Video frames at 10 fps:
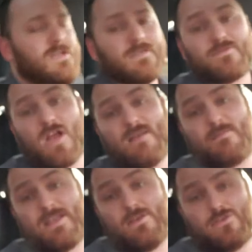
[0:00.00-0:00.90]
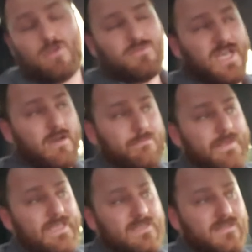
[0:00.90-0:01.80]
Subscribe to my YouTube channel,
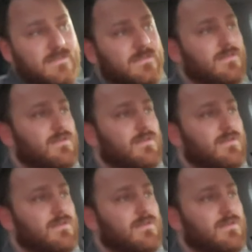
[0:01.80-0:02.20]
please.